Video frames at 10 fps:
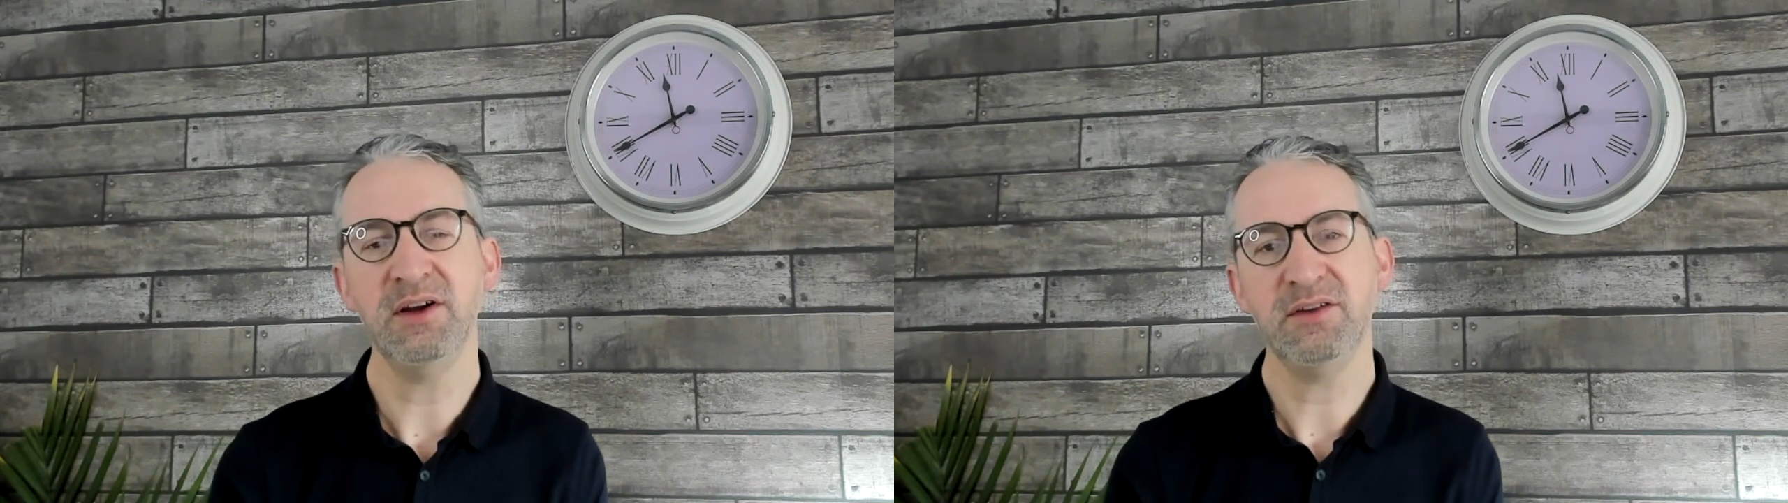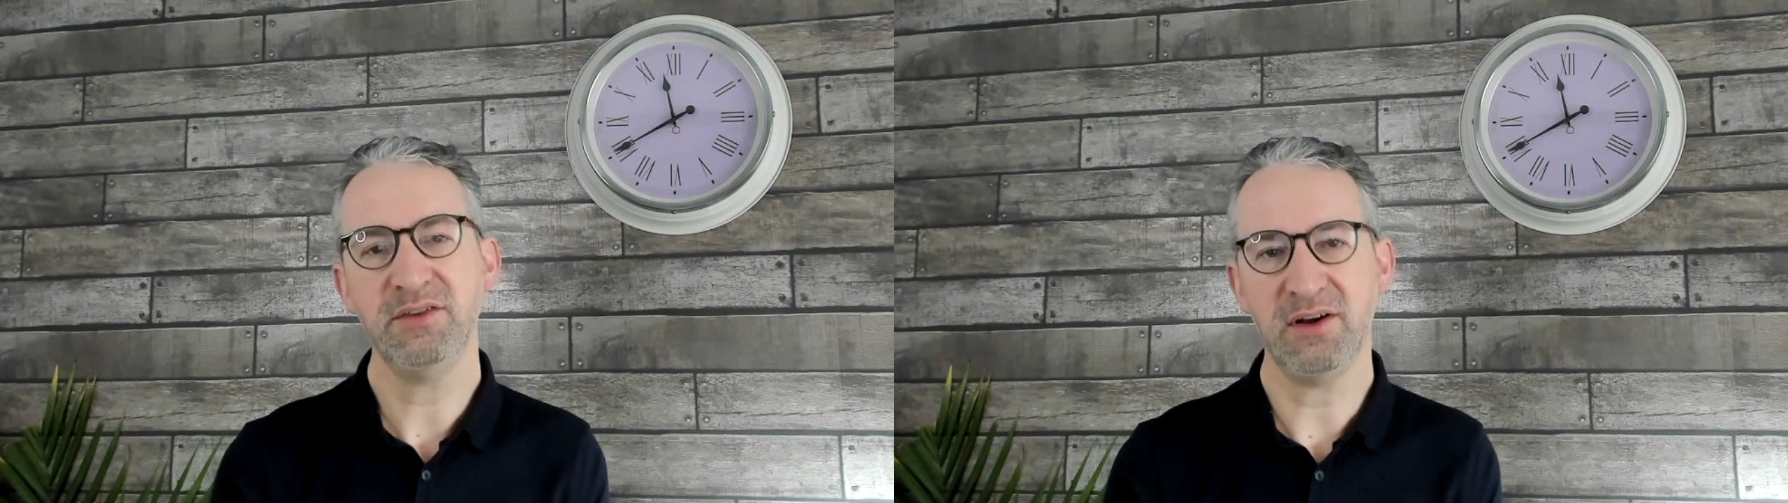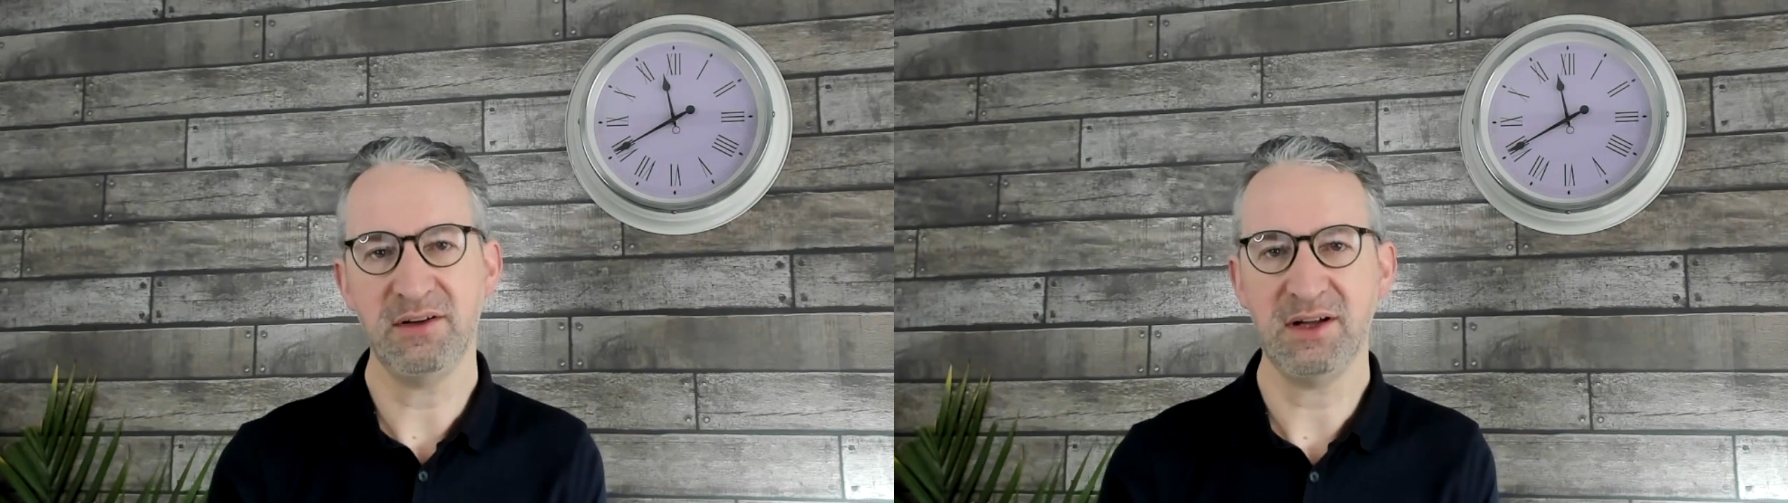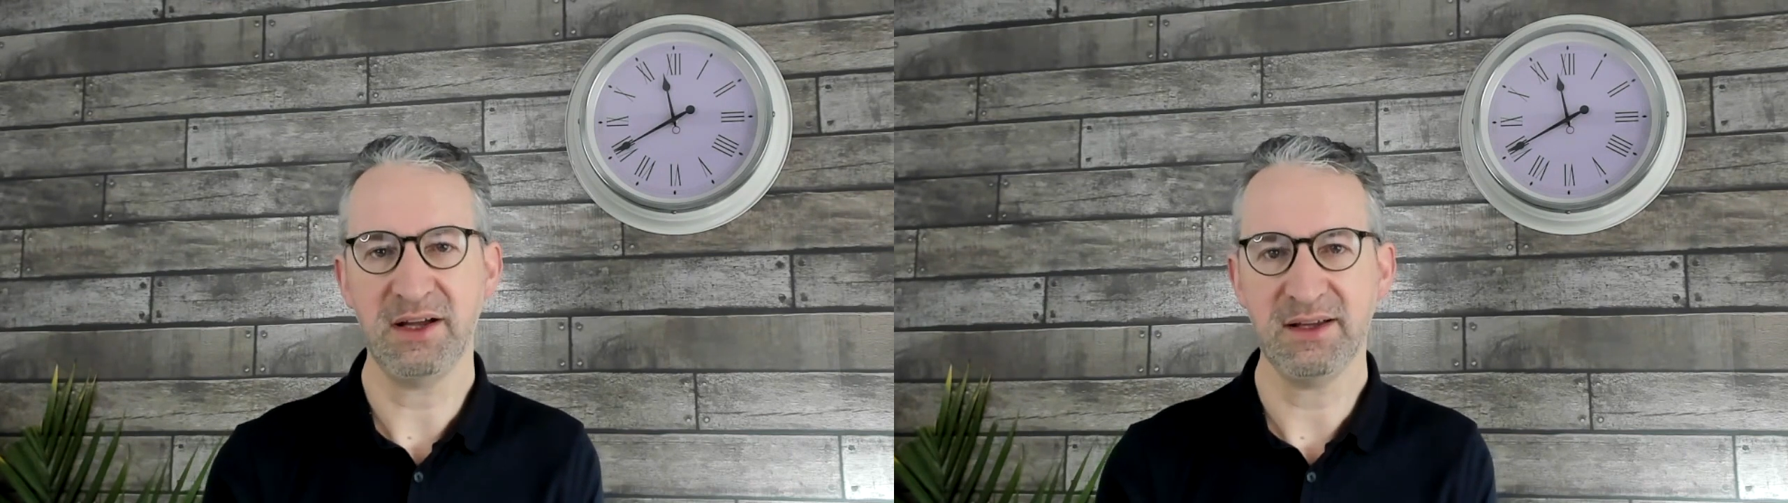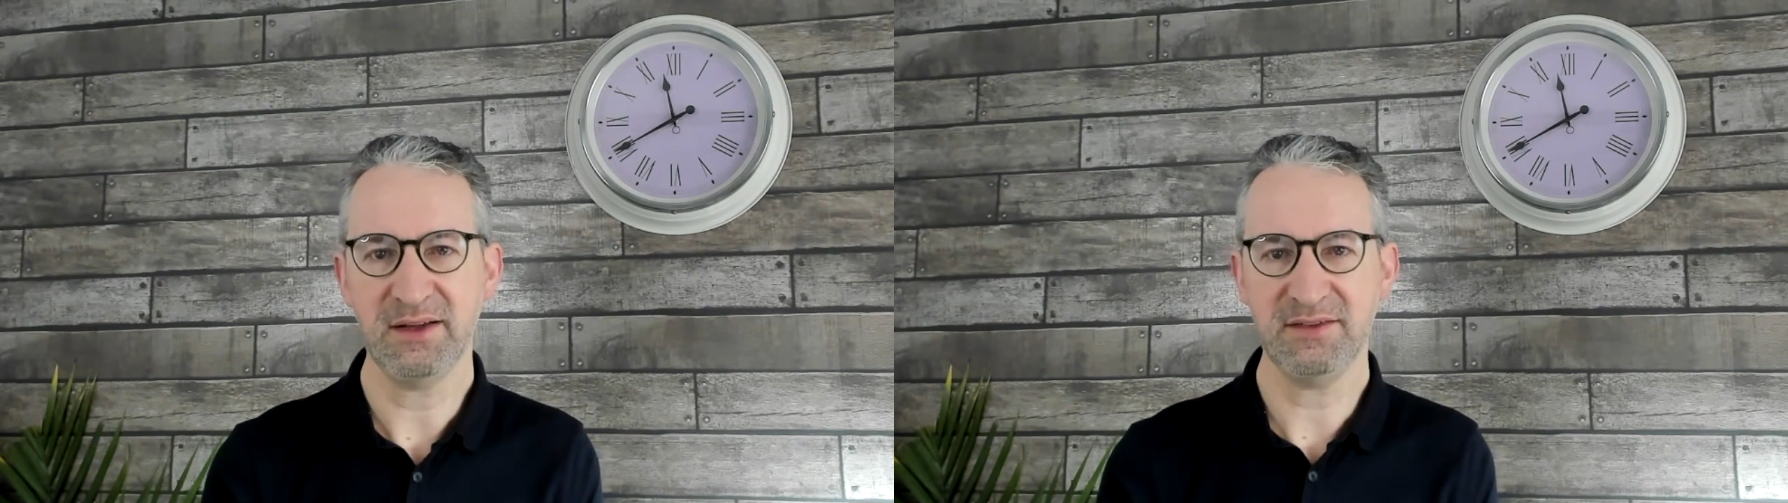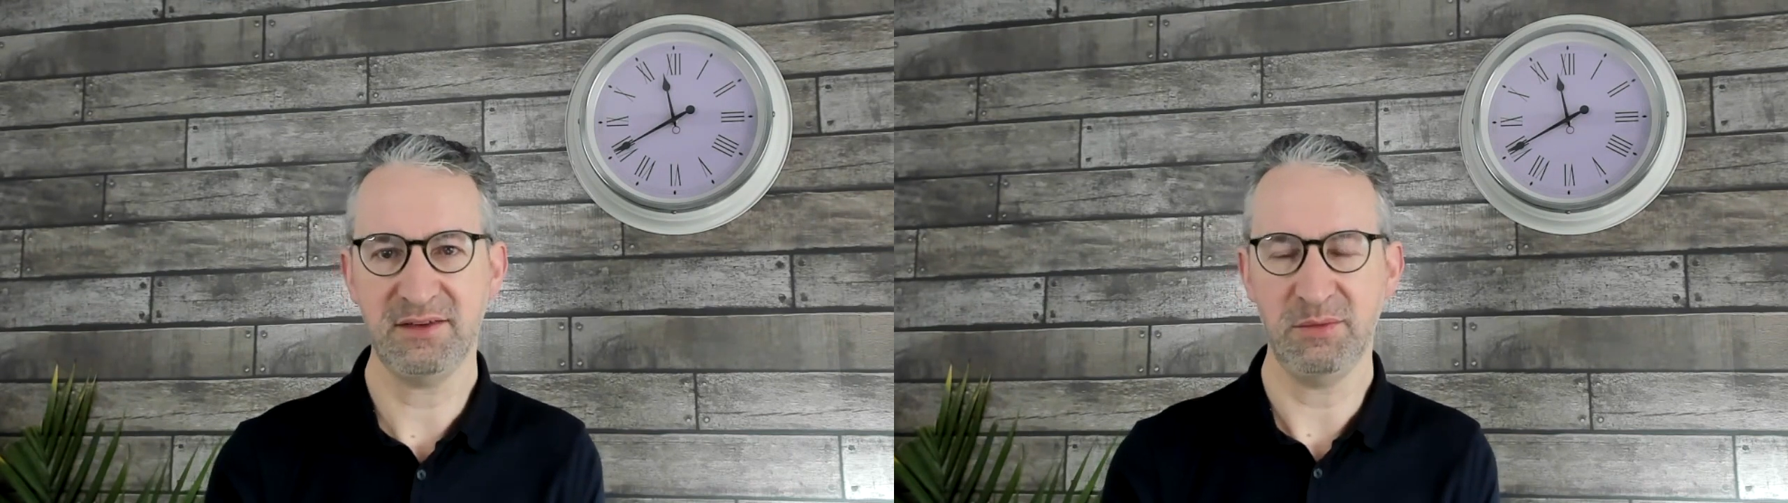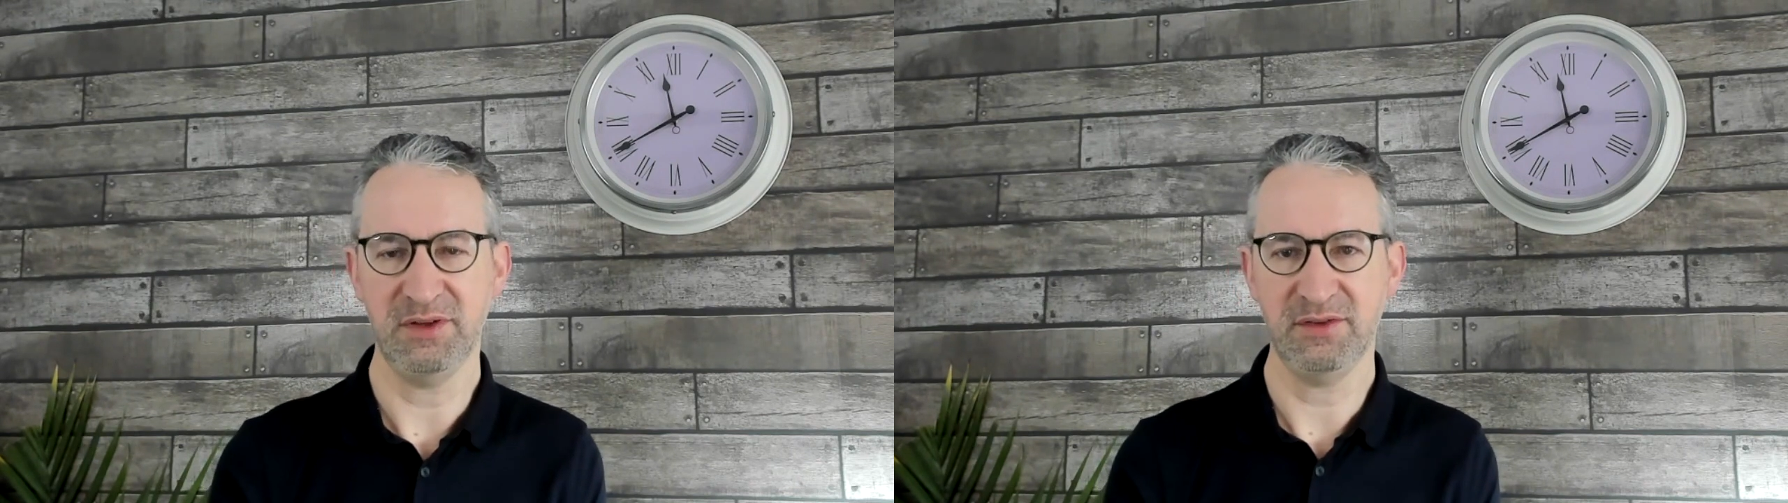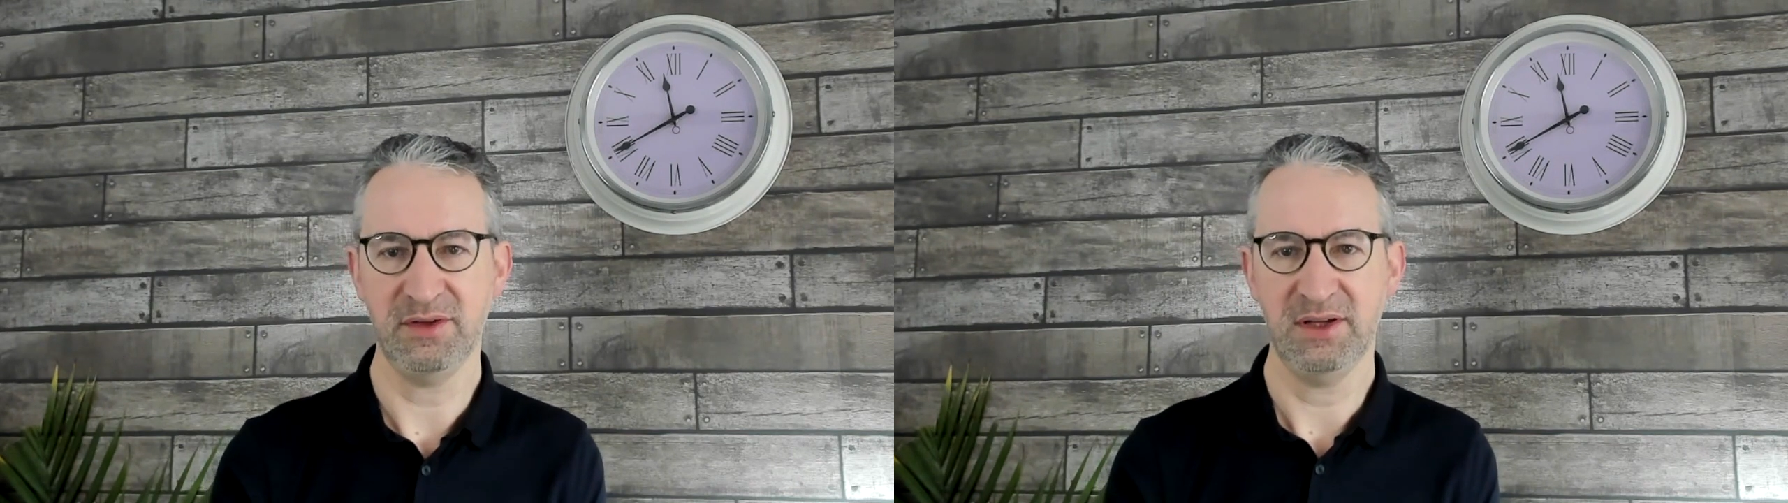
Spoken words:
to online customers,